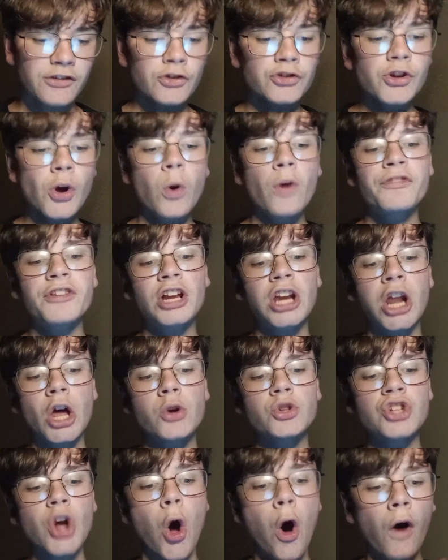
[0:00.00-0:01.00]
As a result of the
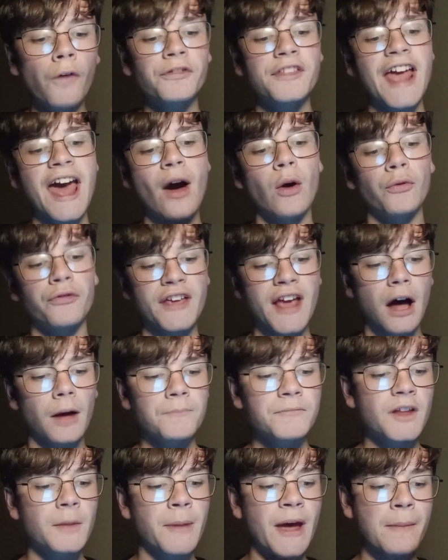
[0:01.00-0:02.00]
closure of the LVR,